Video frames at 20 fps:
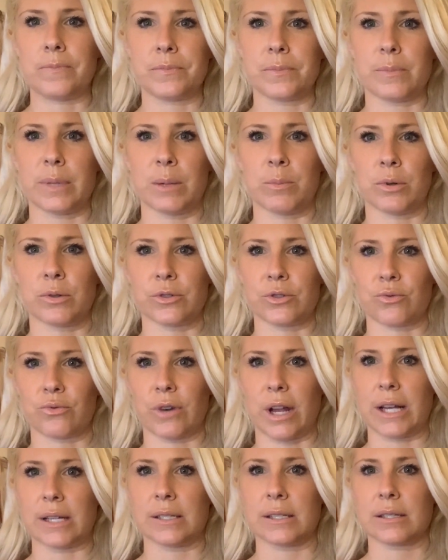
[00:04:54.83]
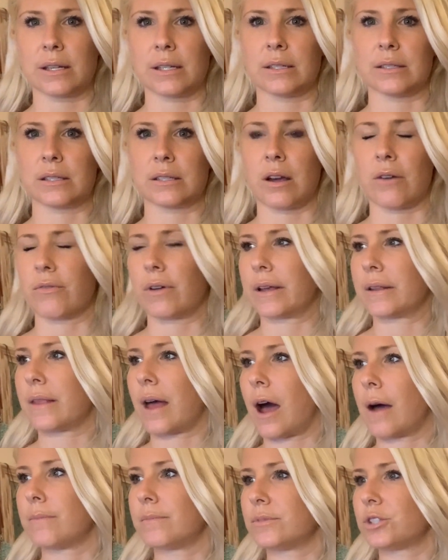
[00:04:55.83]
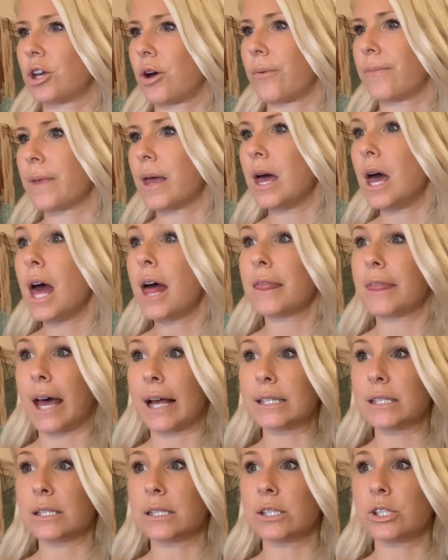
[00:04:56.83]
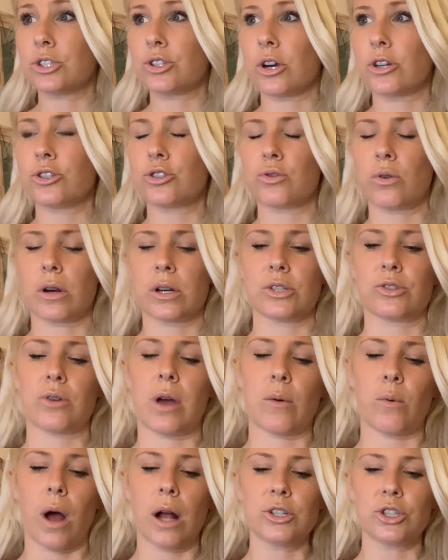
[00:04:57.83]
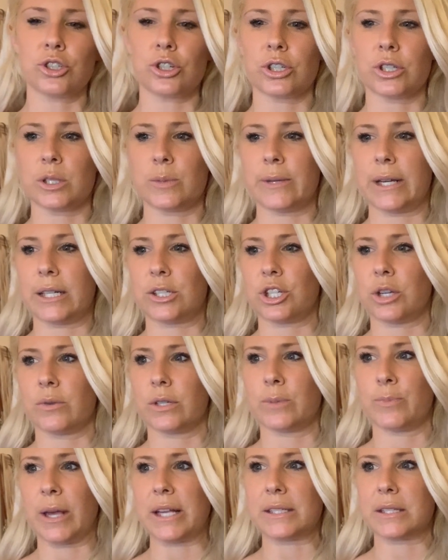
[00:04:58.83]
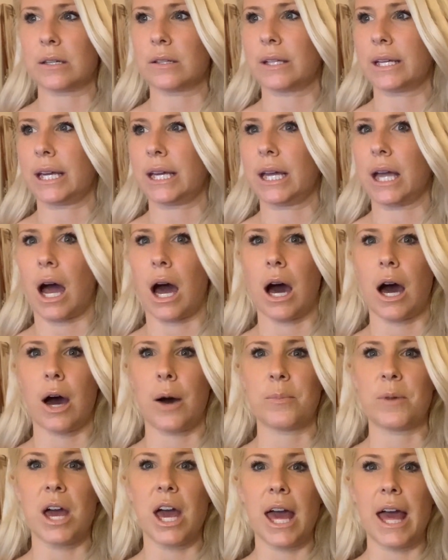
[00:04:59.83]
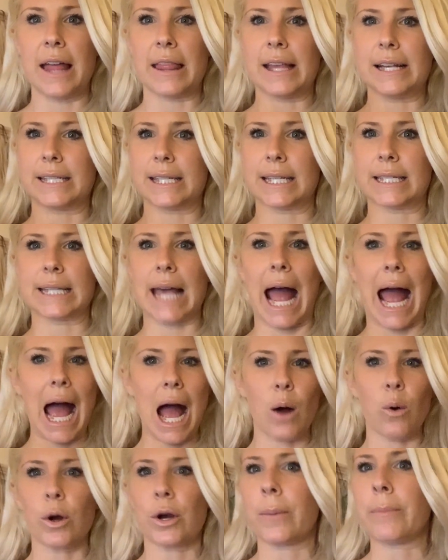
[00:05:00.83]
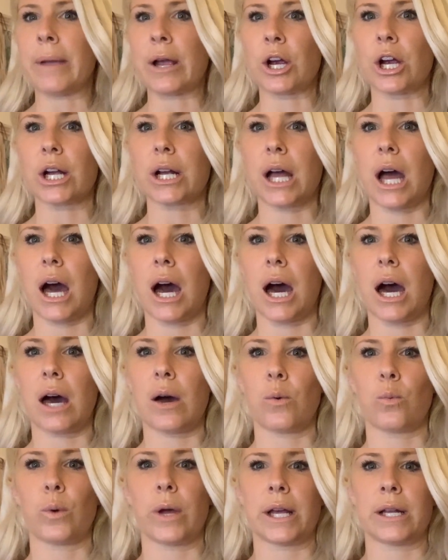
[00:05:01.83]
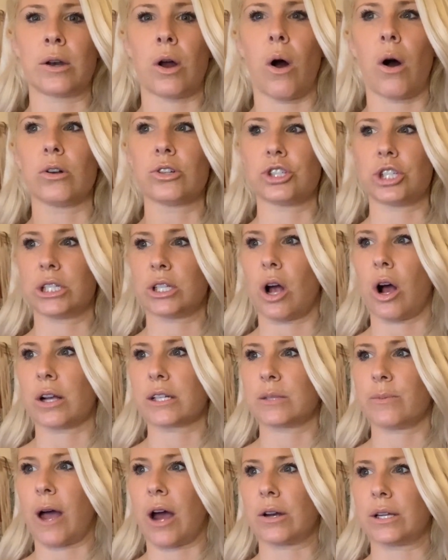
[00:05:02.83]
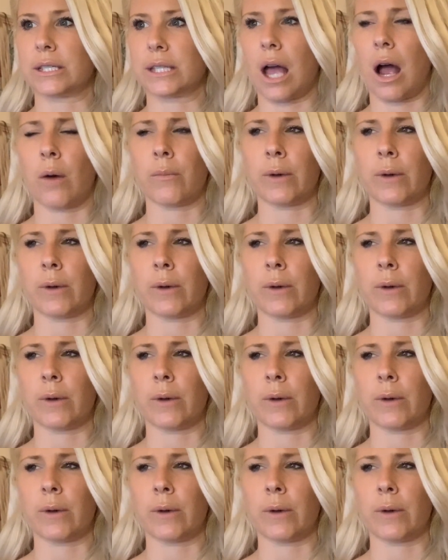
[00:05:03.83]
people's race and stuff like that. So that's Linda Sarsour. So I watched her speech. It was basically, this is our America, when all she talks about is how